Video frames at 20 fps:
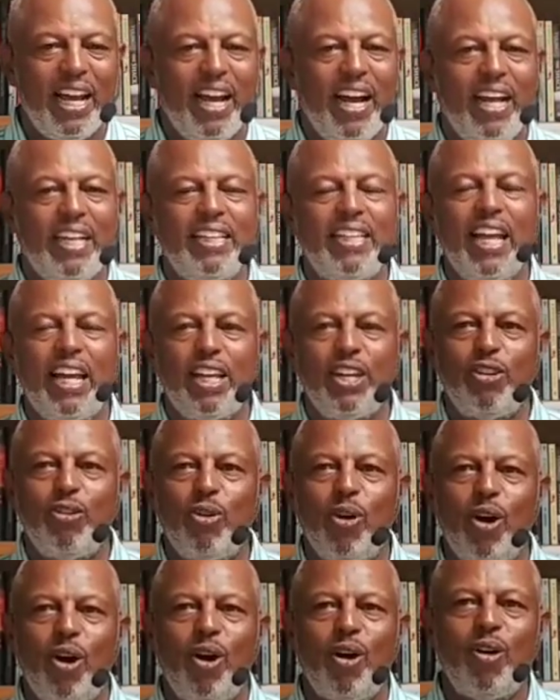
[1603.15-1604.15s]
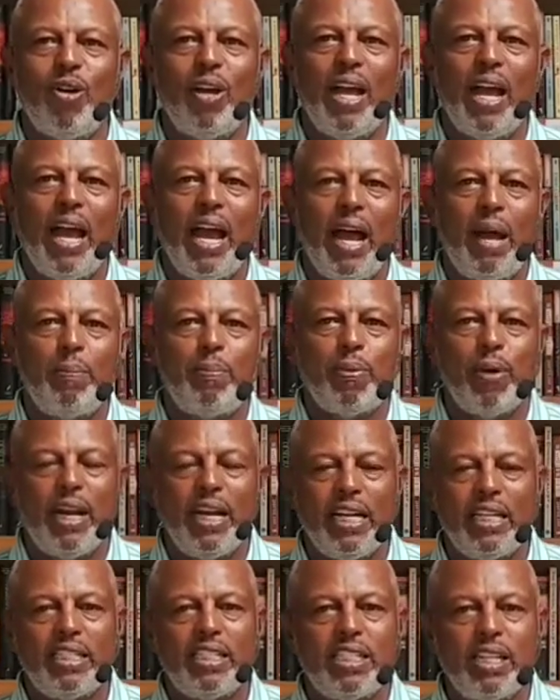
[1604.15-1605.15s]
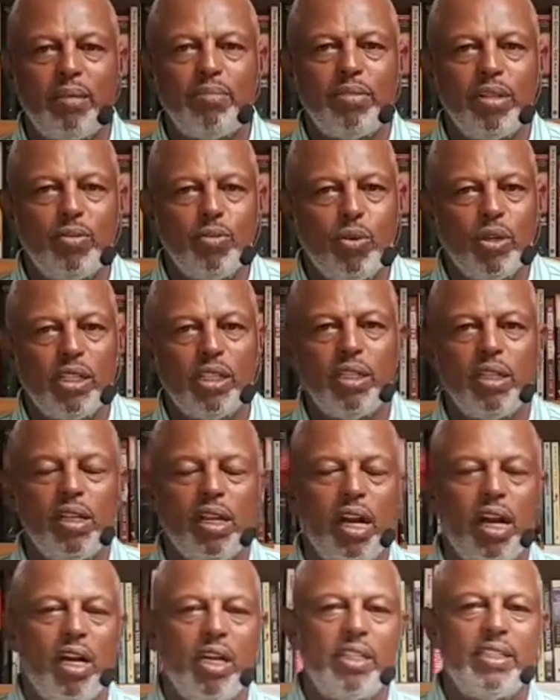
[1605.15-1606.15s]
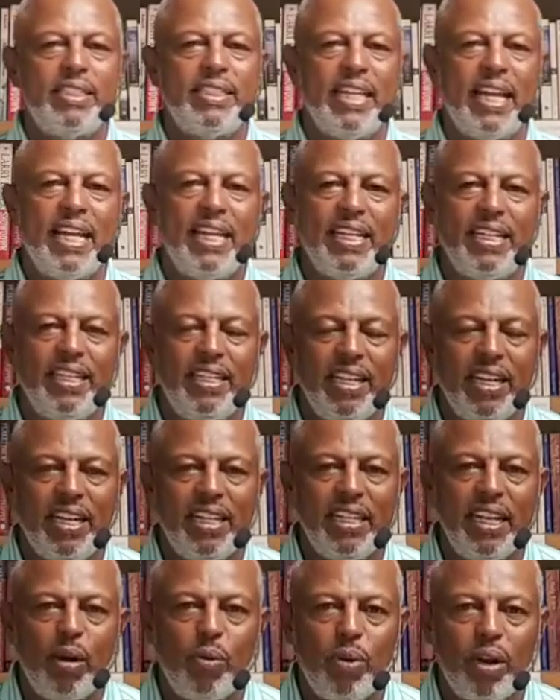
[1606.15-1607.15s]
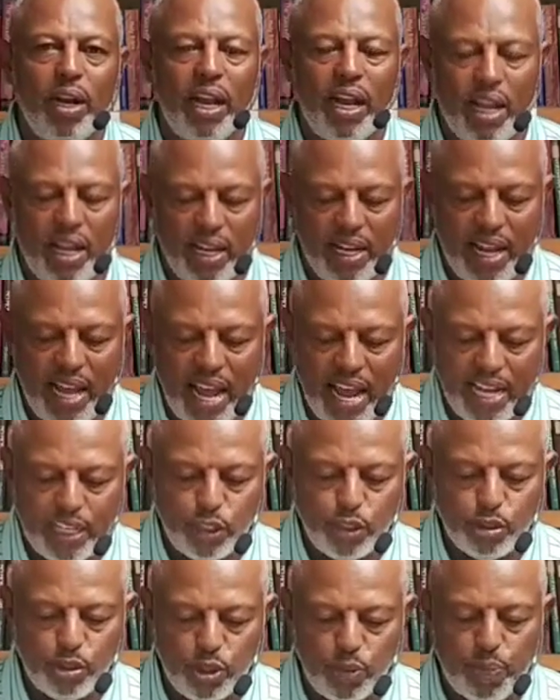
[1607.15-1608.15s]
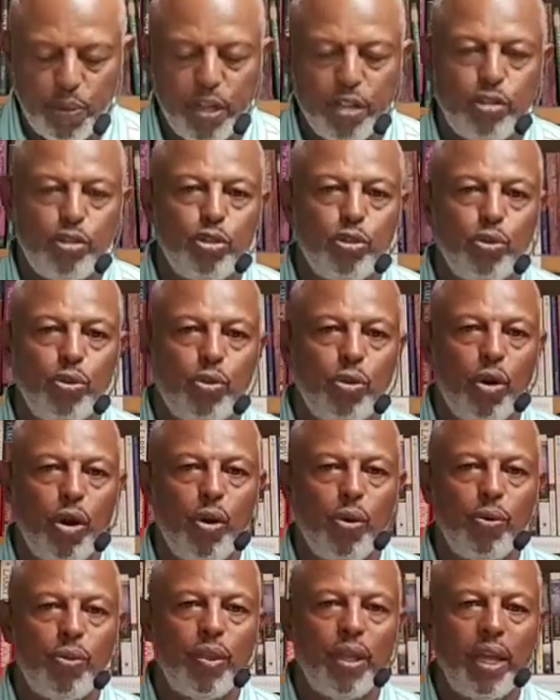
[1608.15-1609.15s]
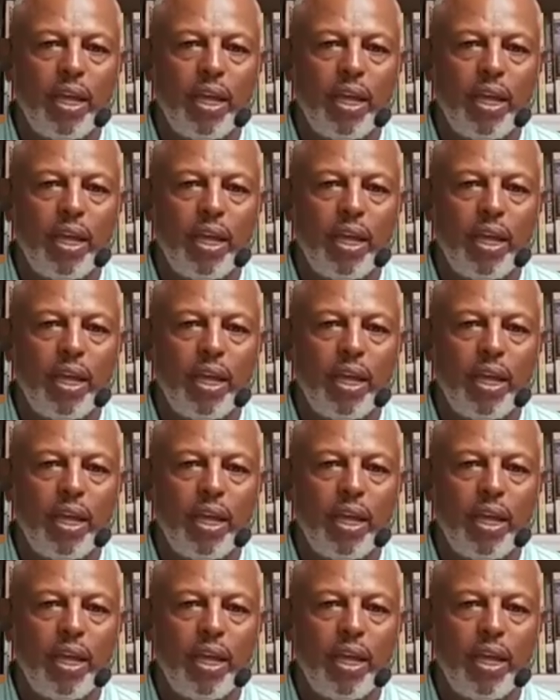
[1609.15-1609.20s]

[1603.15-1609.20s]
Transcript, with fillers: I thank you all I pray that something was uh, said and done that would enhance your spiritual growth.